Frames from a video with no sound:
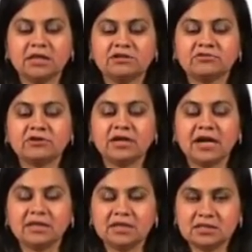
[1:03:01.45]

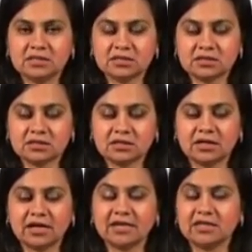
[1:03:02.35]
Literary analyst
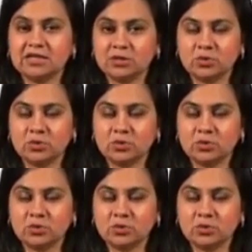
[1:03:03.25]
and a